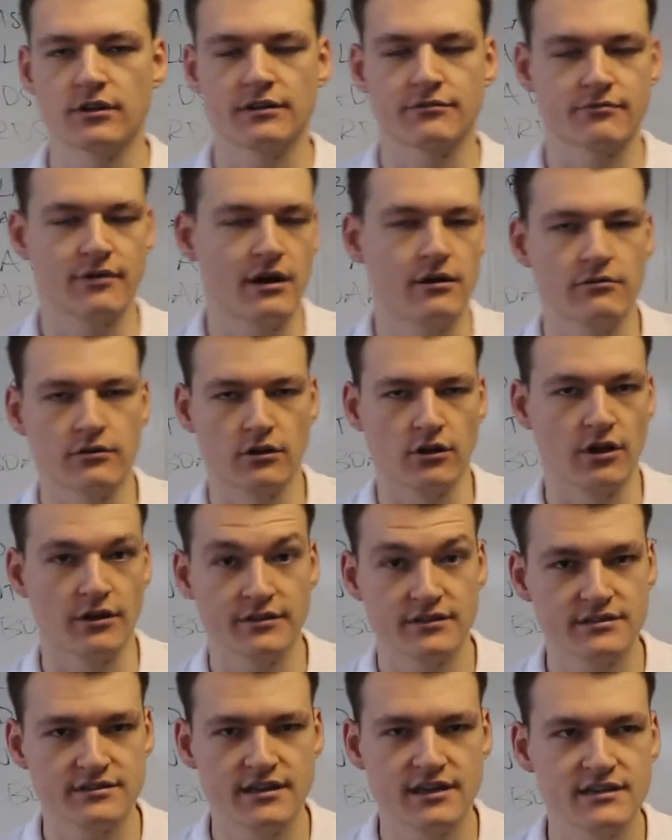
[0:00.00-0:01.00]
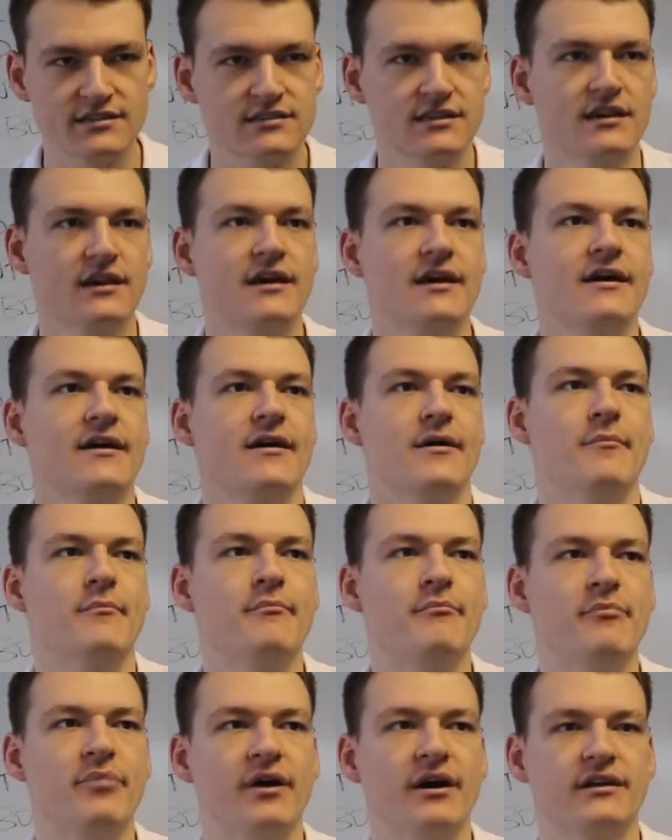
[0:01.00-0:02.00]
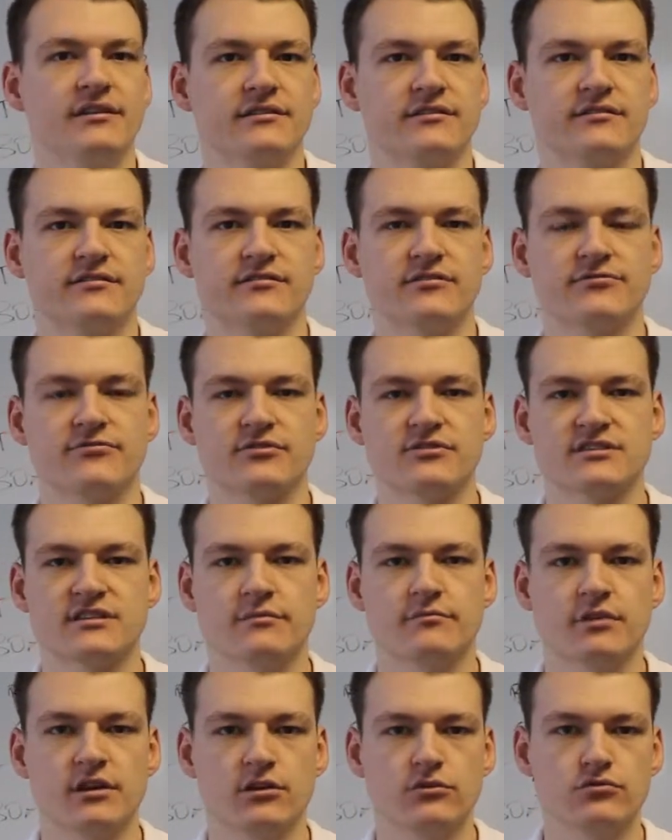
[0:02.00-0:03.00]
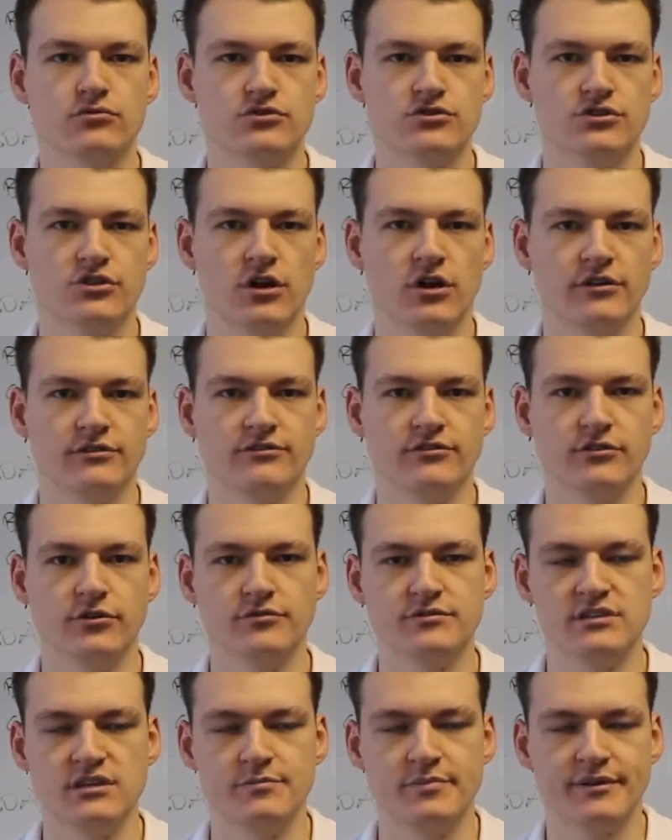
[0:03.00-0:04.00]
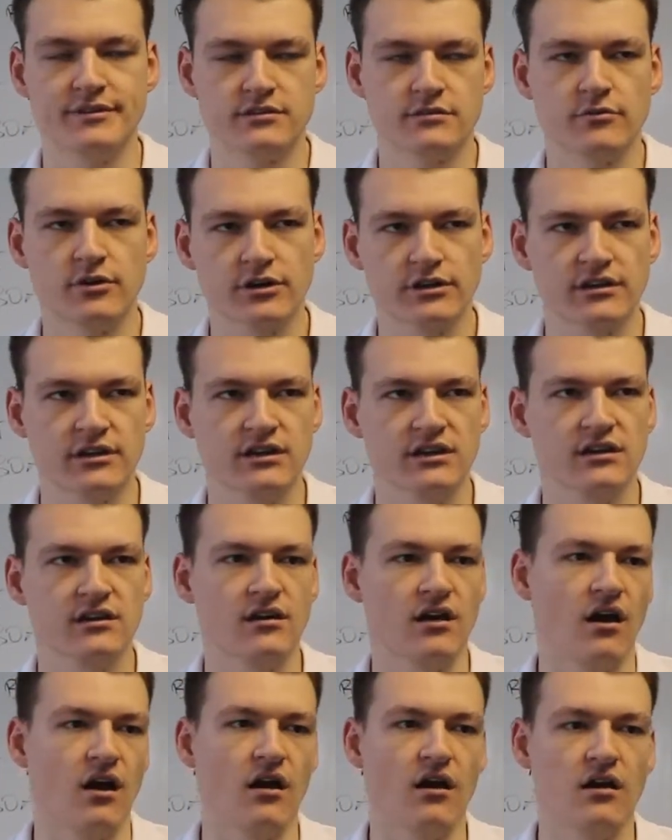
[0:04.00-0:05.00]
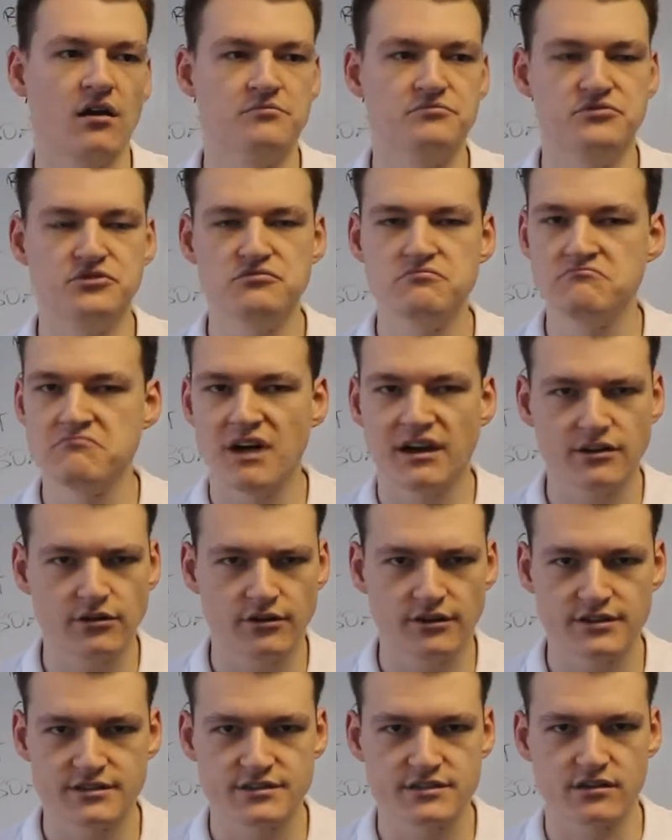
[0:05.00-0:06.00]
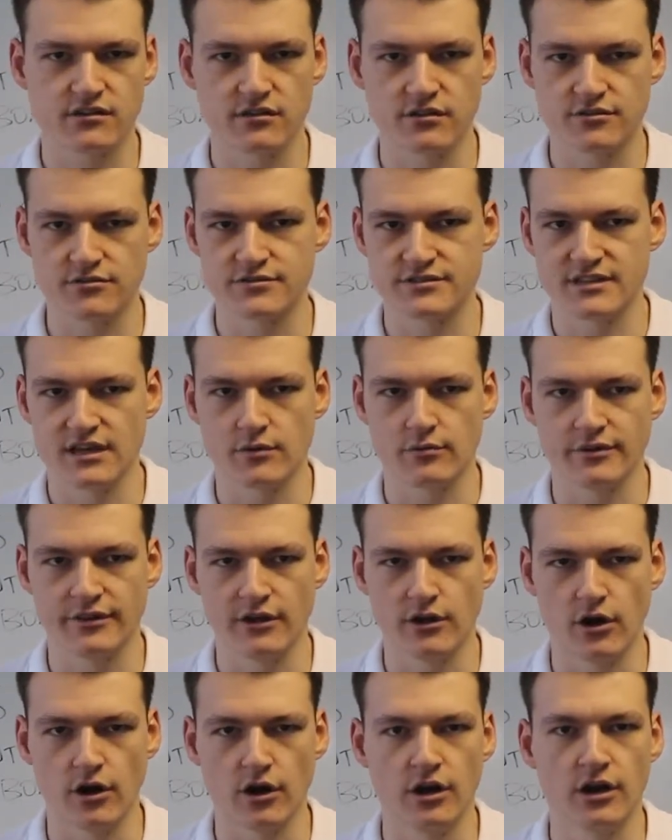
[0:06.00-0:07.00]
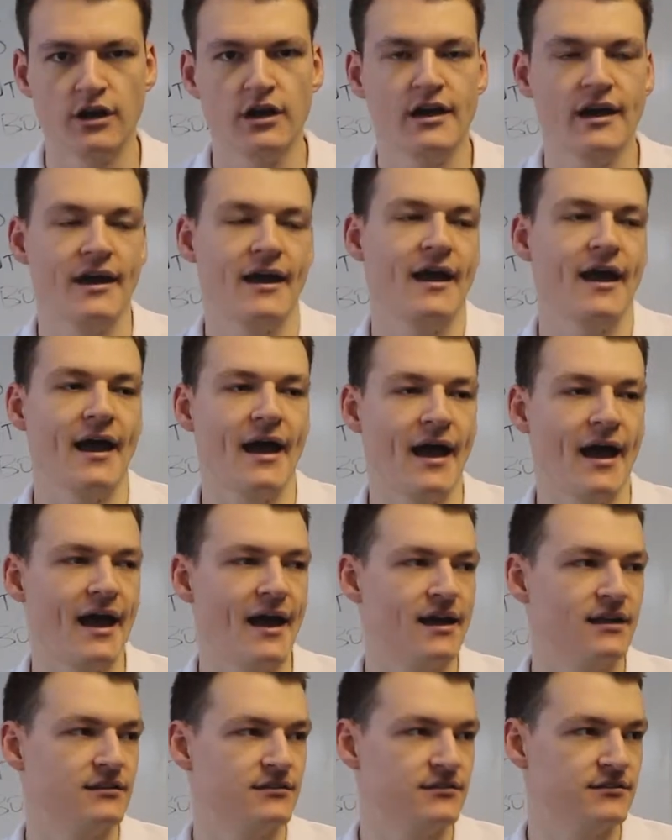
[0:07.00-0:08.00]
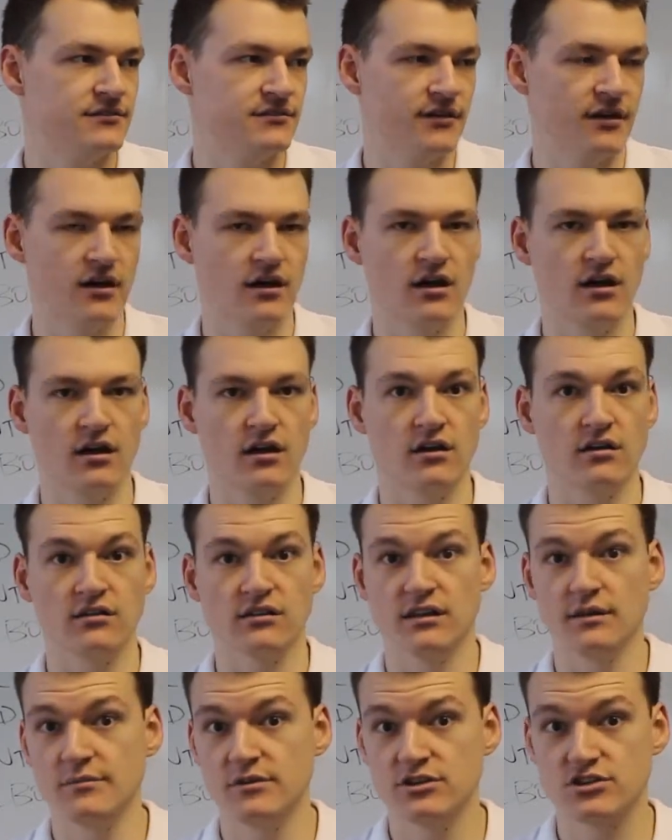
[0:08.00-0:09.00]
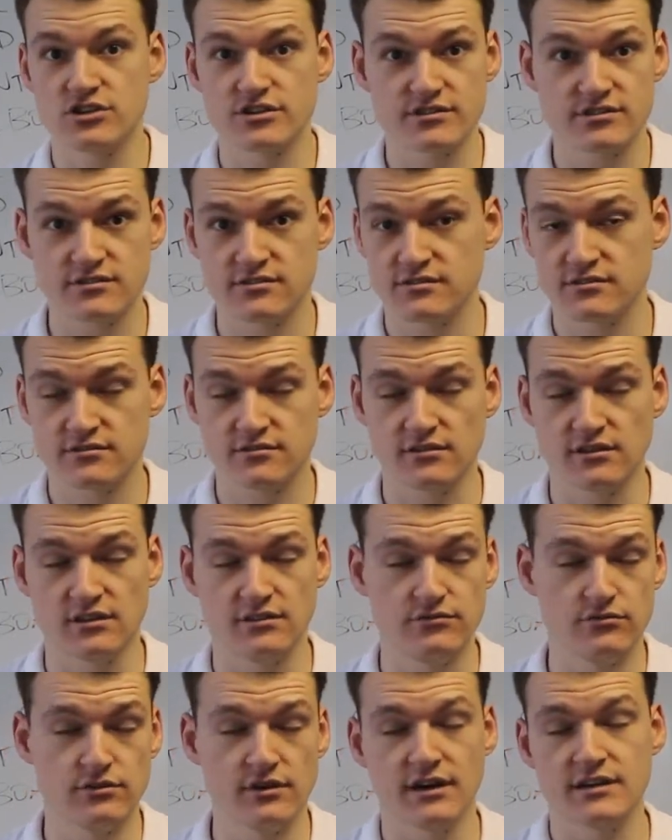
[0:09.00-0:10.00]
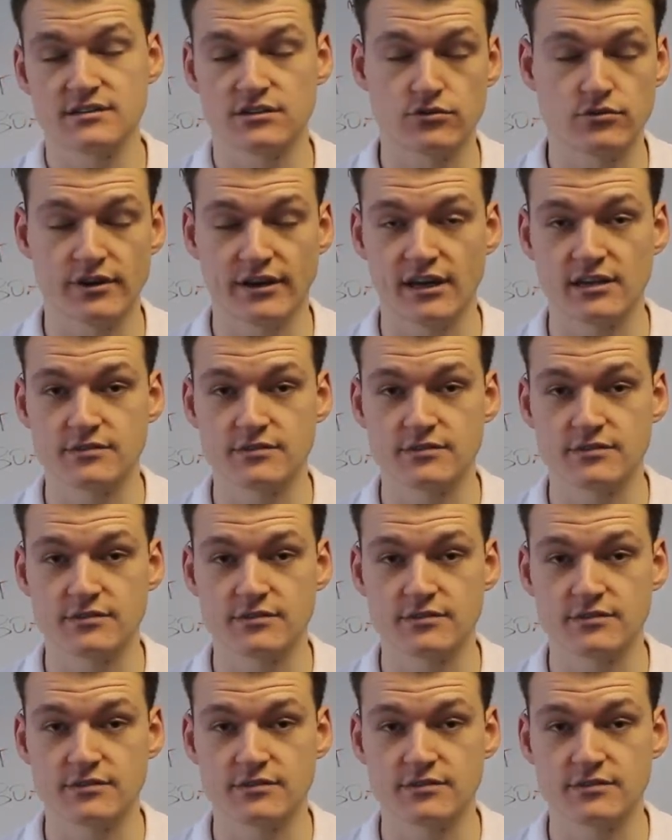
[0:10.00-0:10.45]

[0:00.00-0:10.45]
around a lot these days, but for somebody who's not deep into marketing, you might not necessarily understand what they are. And let me just give you guys a quick